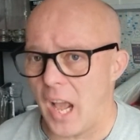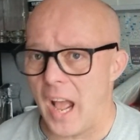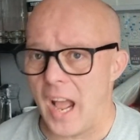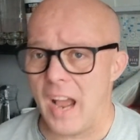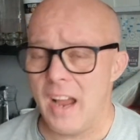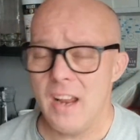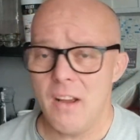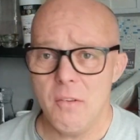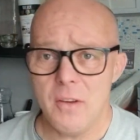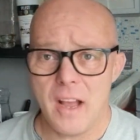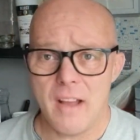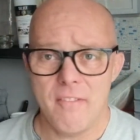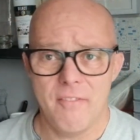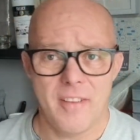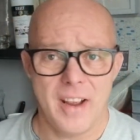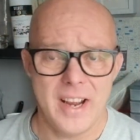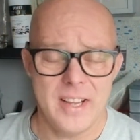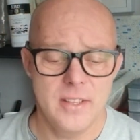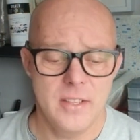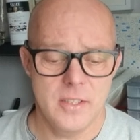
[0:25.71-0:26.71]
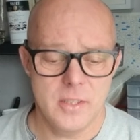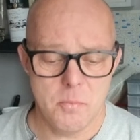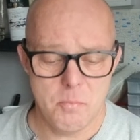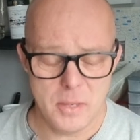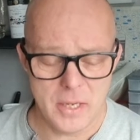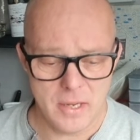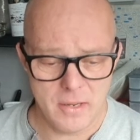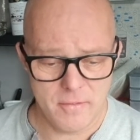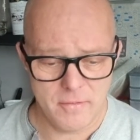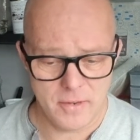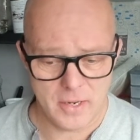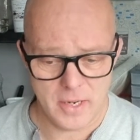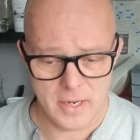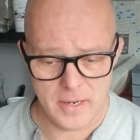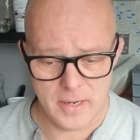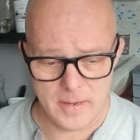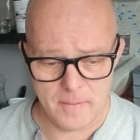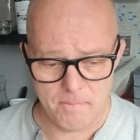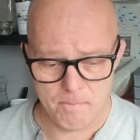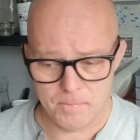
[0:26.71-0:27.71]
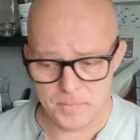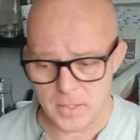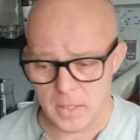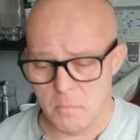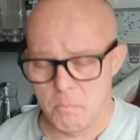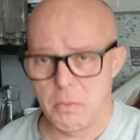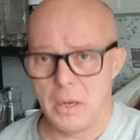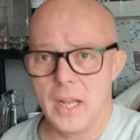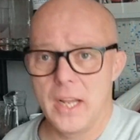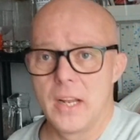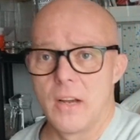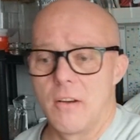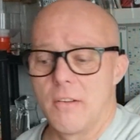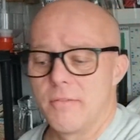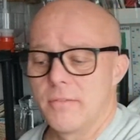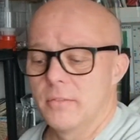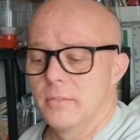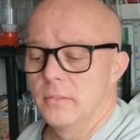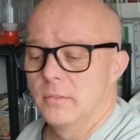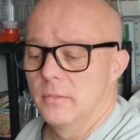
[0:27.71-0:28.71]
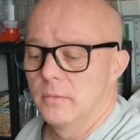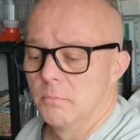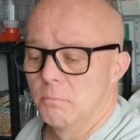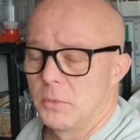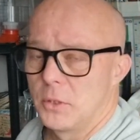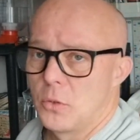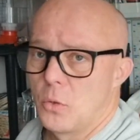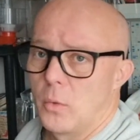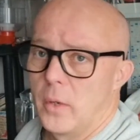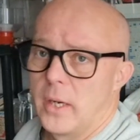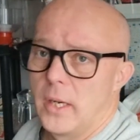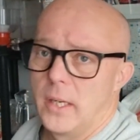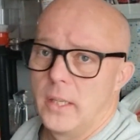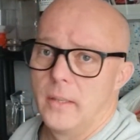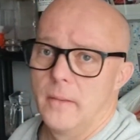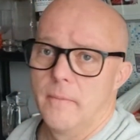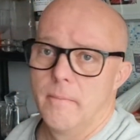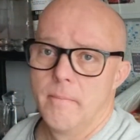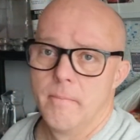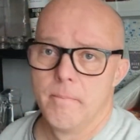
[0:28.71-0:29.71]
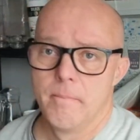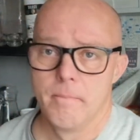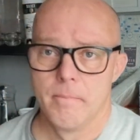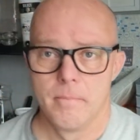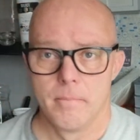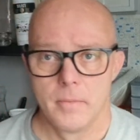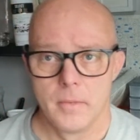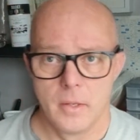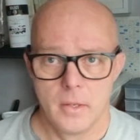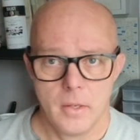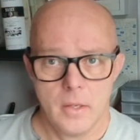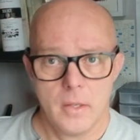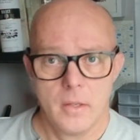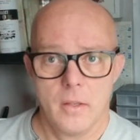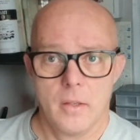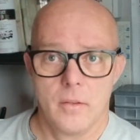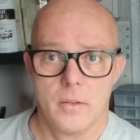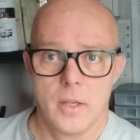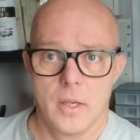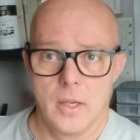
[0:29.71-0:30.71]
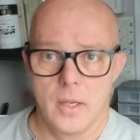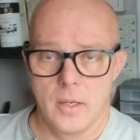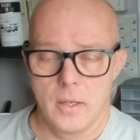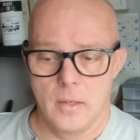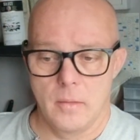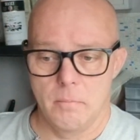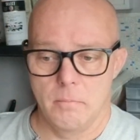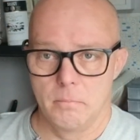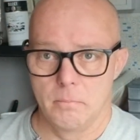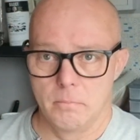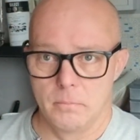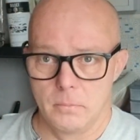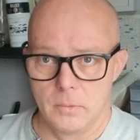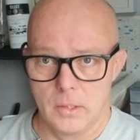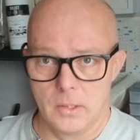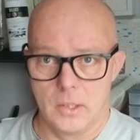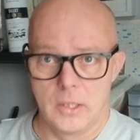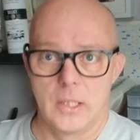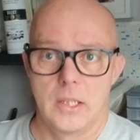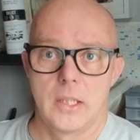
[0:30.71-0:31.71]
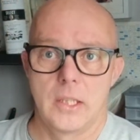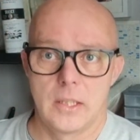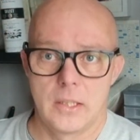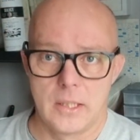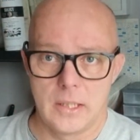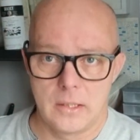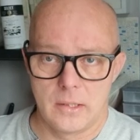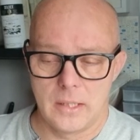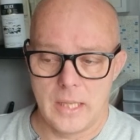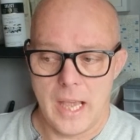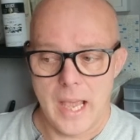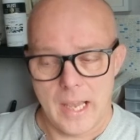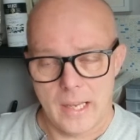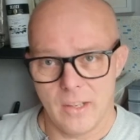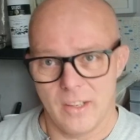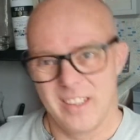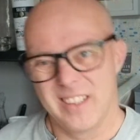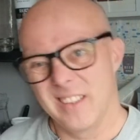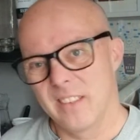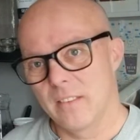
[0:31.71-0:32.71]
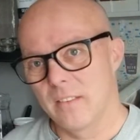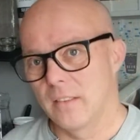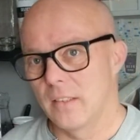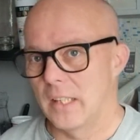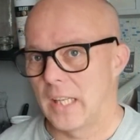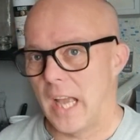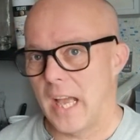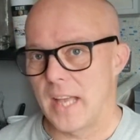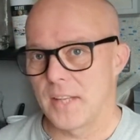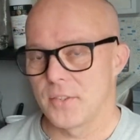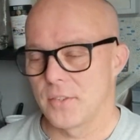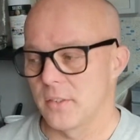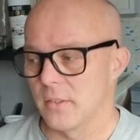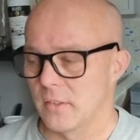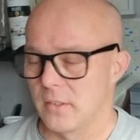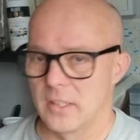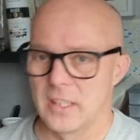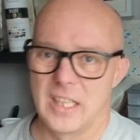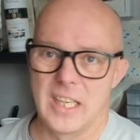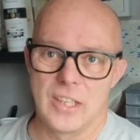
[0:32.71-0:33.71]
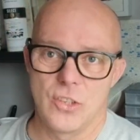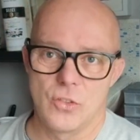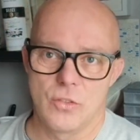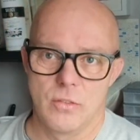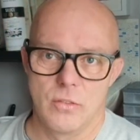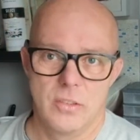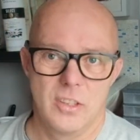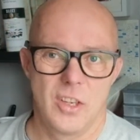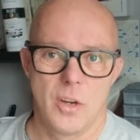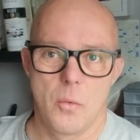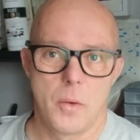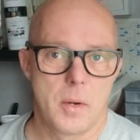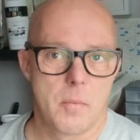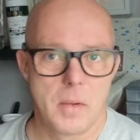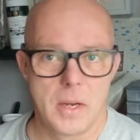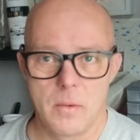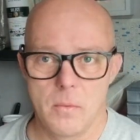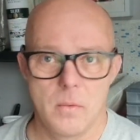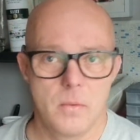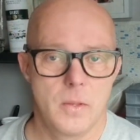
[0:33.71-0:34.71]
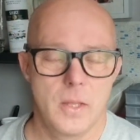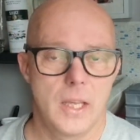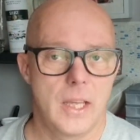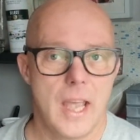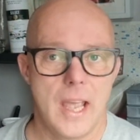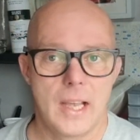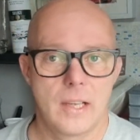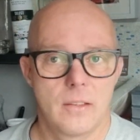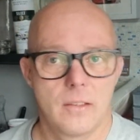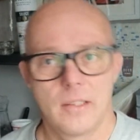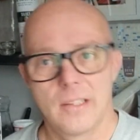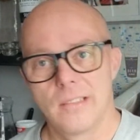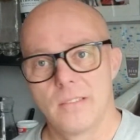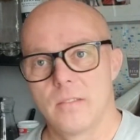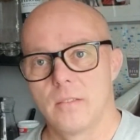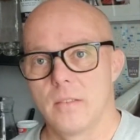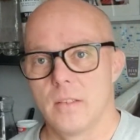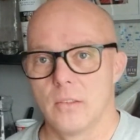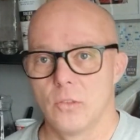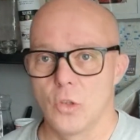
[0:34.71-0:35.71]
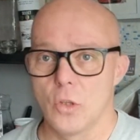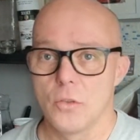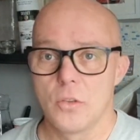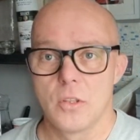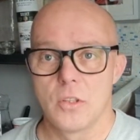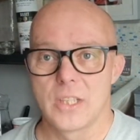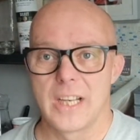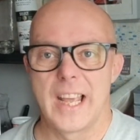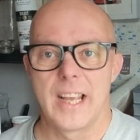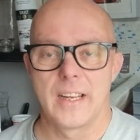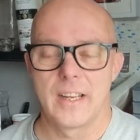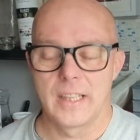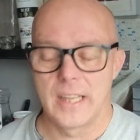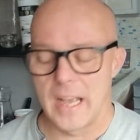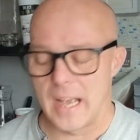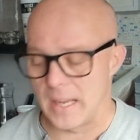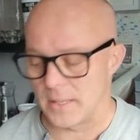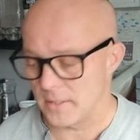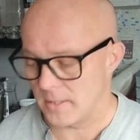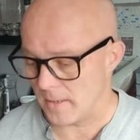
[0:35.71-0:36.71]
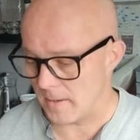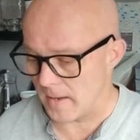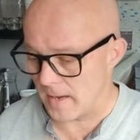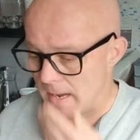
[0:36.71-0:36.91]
I find there's a bit of a playoff between the keg and cask-ish, you know what I mean? The keg done as like a cask.